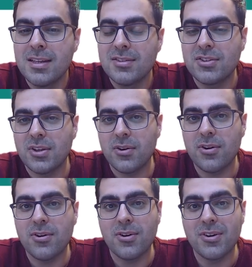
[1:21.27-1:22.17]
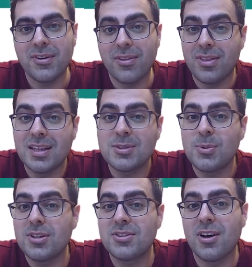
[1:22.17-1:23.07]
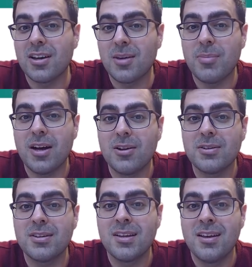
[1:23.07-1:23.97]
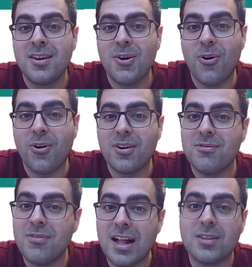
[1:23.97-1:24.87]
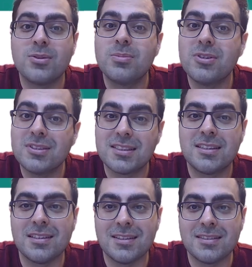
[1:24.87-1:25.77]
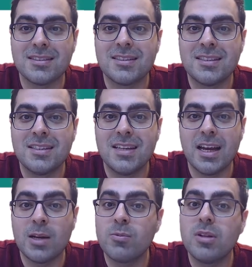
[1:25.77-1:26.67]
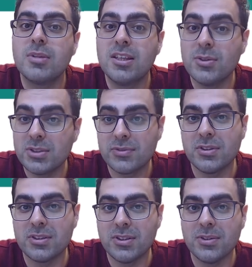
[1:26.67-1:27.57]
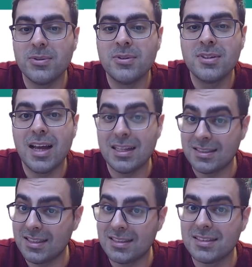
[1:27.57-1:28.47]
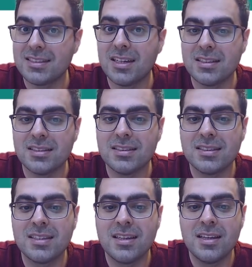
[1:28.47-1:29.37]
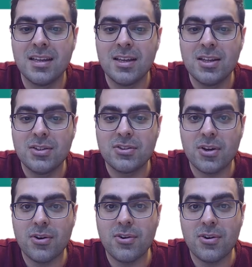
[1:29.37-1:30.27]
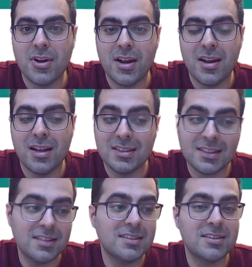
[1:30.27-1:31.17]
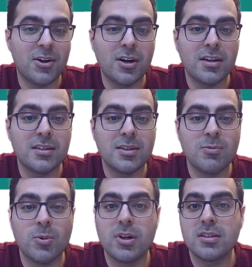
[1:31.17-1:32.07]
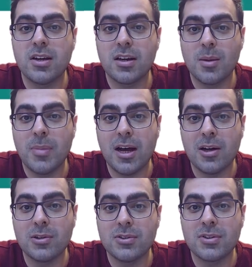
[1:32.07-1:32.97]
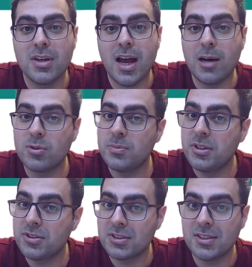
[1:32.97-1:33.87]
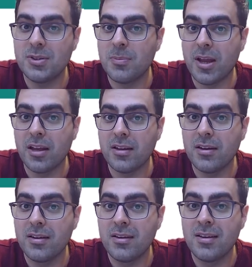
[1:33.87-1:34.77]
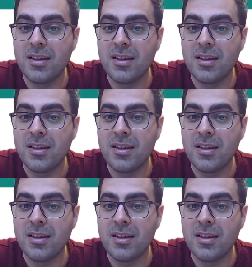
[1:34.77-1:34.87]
So the things we want to talk about are valuable skills and it will be useful to you as a data scientist. So let's get started. We want to talk about how to purchase a domain,